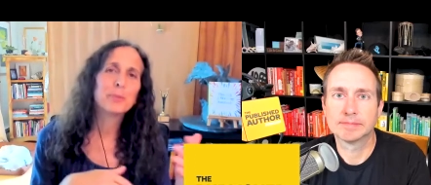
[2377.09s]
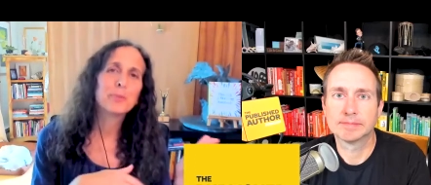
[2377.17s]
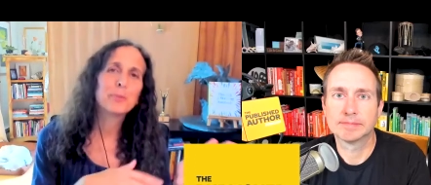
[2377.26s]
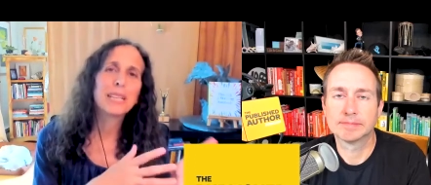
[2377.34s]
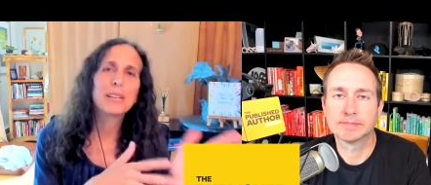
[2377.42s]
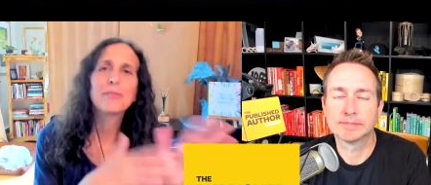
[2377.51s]

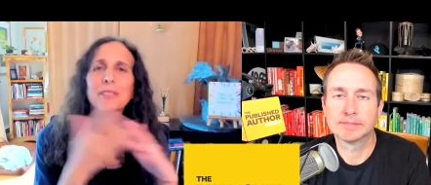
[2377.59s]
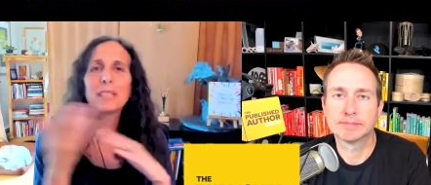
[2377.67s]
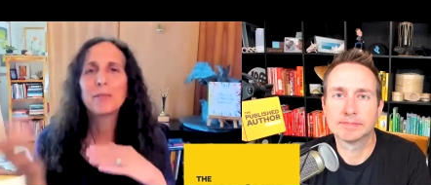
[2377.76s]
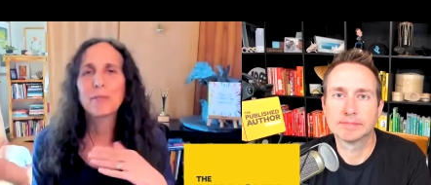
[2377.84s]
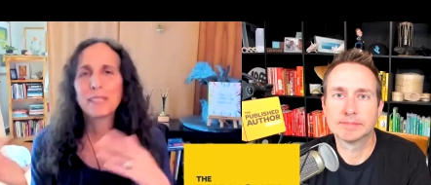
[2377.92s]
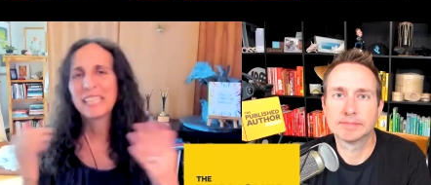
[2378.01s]
Speaker 1: playfully
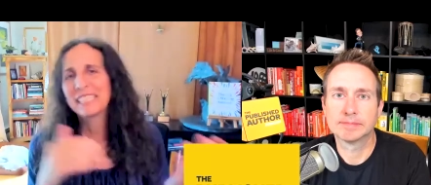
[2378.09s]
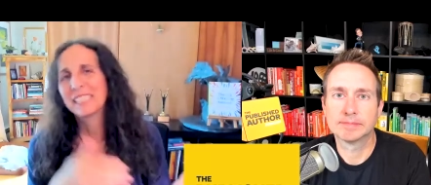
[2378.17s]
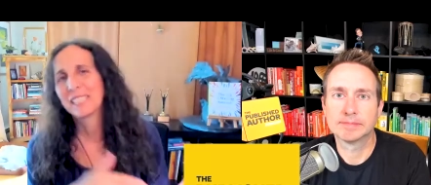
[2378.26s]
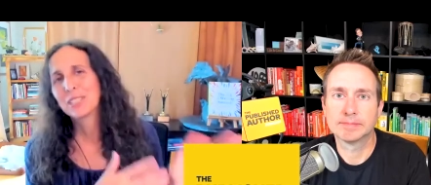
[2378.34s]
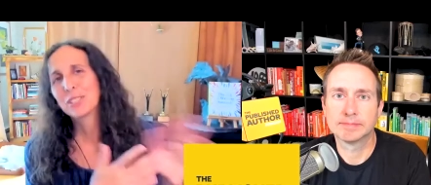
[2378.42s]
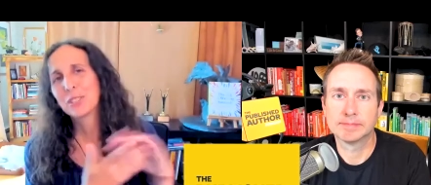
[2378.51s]
relate to
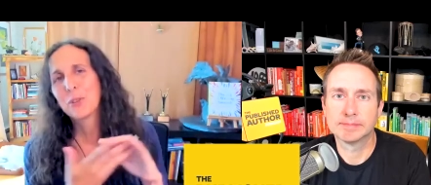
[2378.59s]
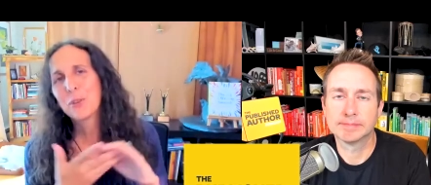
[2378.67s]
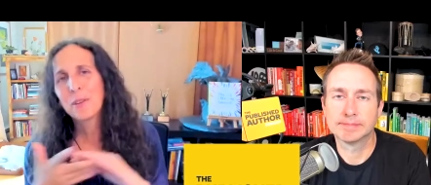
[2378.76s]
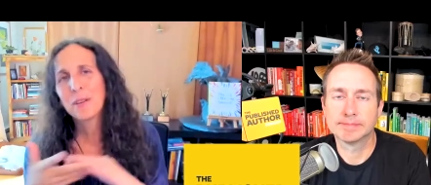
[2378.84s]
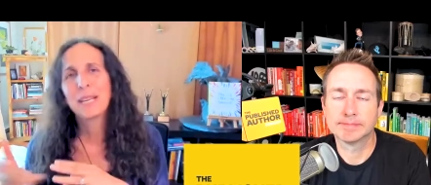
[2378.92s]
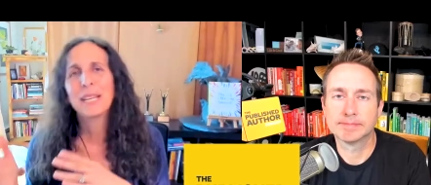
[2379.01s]
the
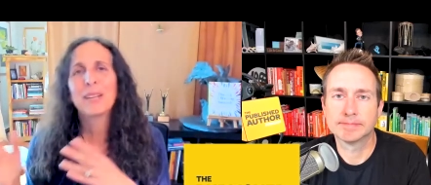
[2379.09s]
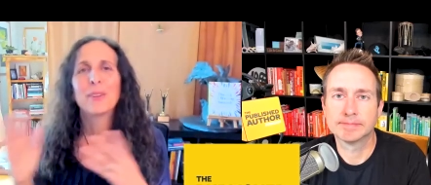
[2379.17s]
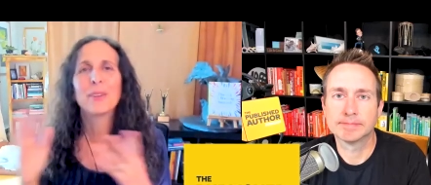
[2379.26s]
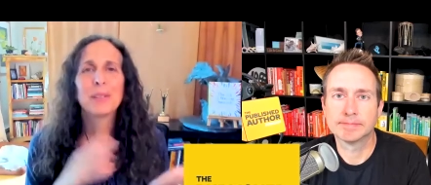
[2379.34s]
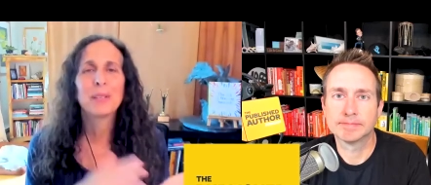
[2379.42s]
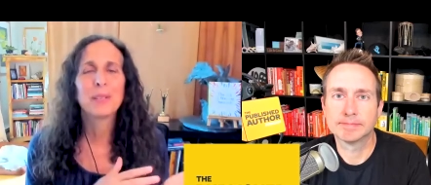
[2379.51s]
story or
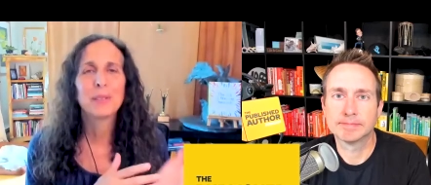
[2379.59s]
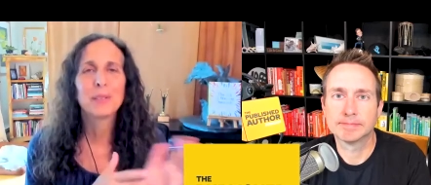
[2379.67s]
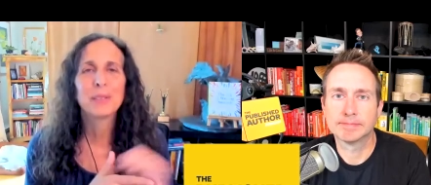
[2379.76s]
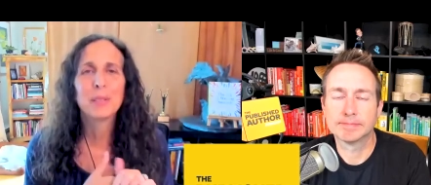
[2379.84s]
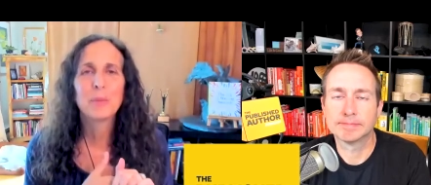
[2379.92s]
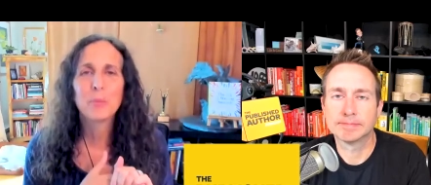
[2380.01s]
the
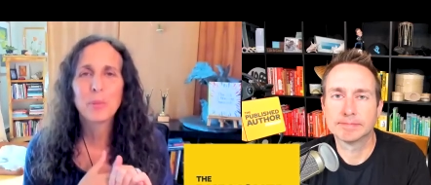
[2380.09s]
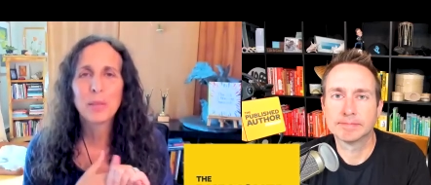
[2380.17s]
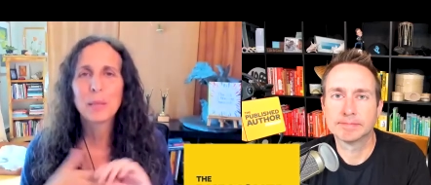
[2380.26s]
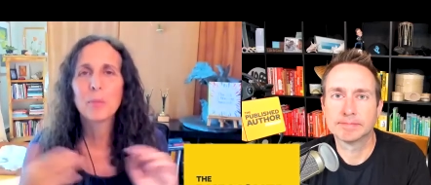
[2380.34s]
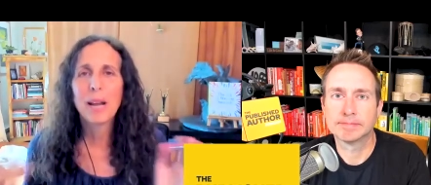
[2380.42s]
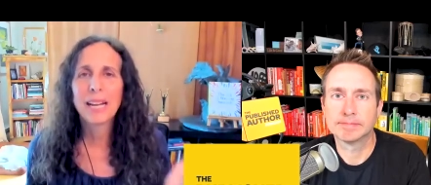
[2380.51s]
the breathing
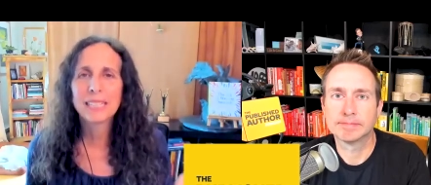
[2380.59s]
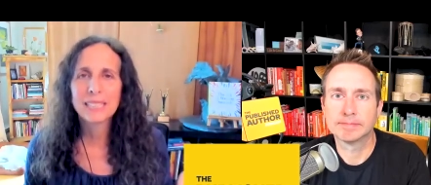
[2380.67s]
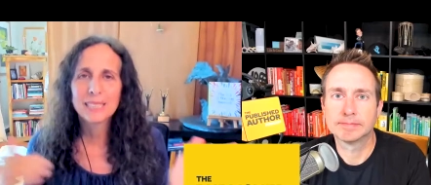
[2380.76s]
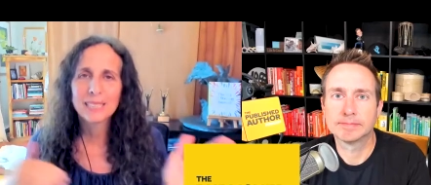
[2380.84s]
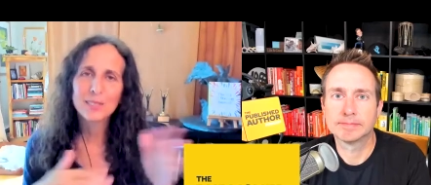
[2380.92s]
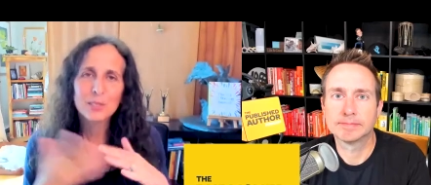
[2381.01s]

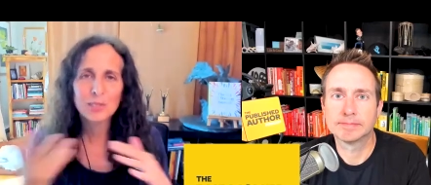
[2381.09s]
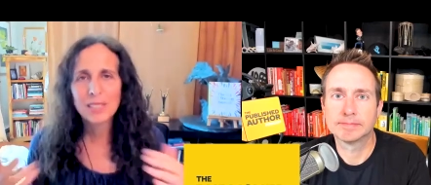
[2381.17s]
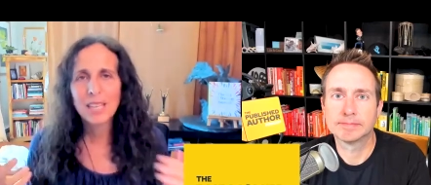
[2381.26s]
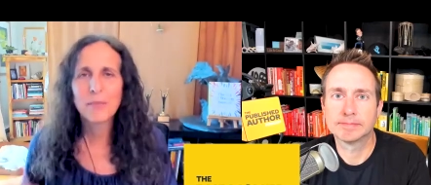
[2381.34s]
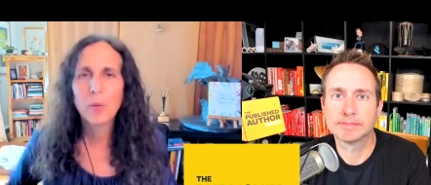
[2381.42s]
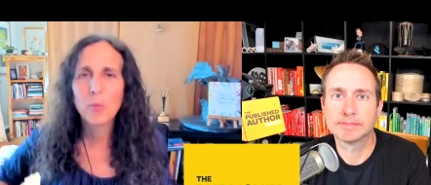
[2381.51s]
practice there's kind
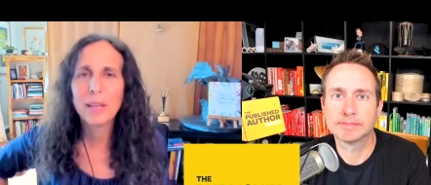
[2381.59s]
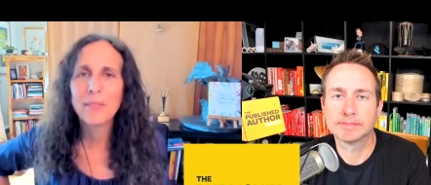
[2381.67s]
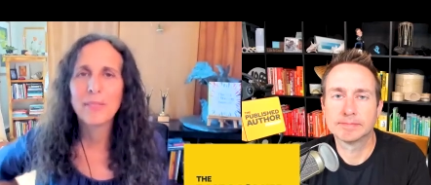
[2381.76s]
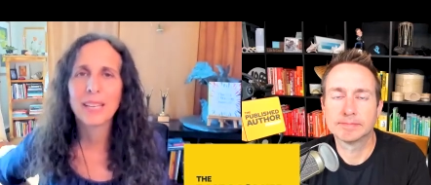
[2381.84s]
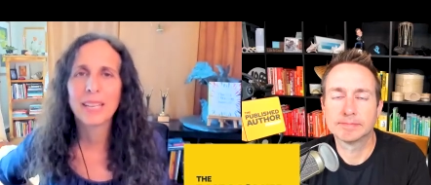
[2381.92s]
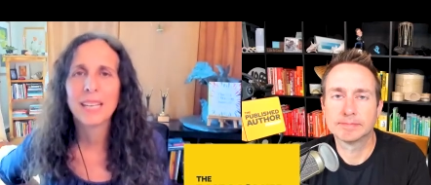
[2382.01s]
of a
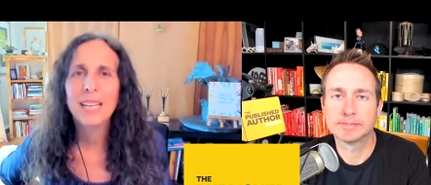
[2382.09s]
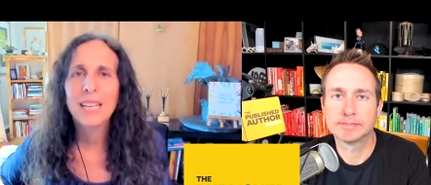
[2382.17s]
weaving